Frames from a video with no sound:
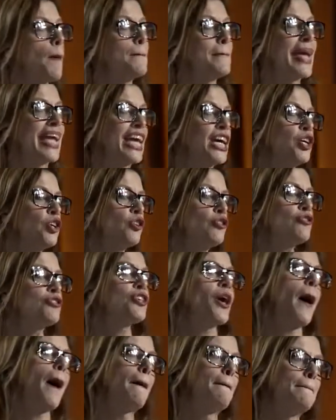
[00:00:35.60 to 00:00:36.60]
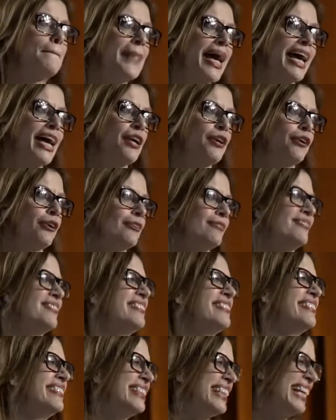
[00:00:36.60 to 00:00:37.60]
Manners matter,
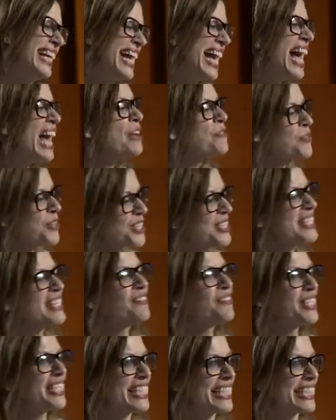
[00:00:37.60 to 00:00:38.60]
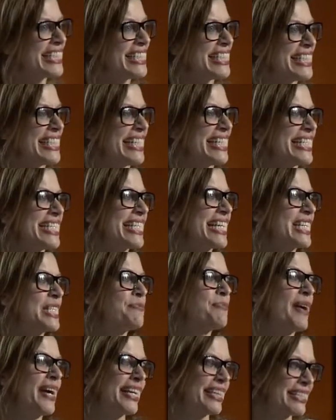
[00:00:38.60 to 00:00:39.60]
and where civility is
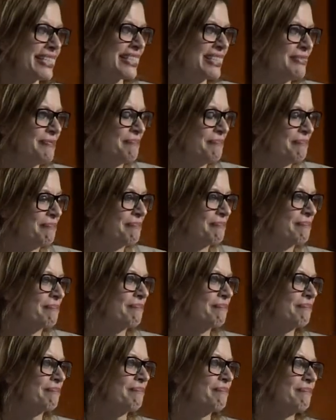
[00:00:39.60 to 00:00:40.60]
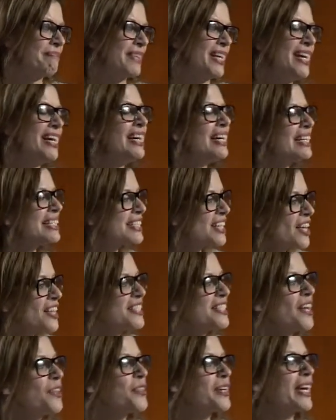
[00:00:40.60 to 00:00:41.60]
expected. It's
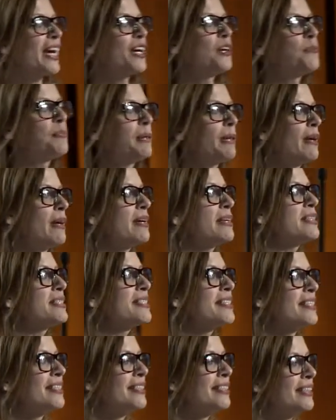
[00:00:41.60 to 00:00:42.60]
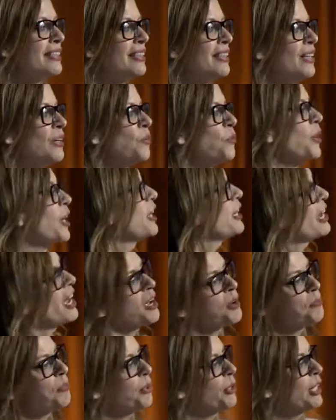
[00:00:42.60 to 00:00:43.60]
also the kind of place where a
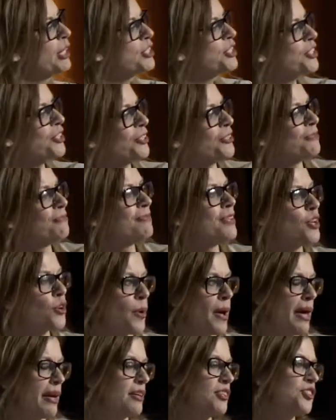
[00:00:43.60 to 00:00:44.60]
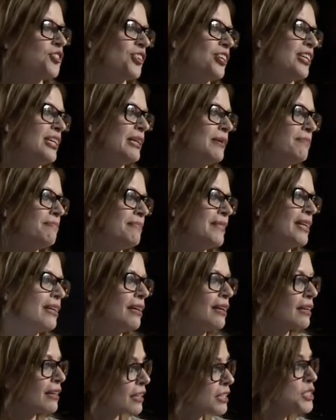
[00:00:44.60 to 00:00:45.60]
young preacher who had a dream
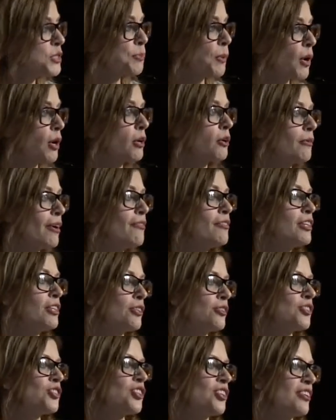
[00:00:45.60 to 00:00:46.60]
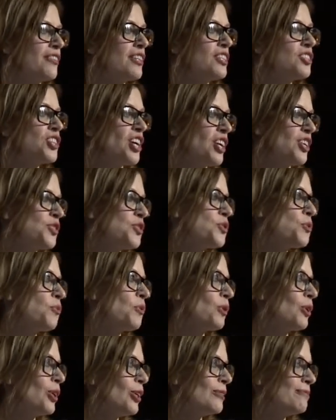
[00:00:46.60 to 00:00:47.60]
could spark a revolution that changed the
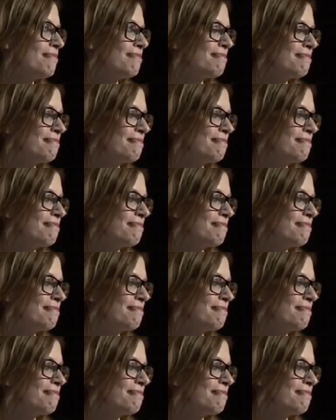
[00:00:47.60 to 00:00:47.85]
world.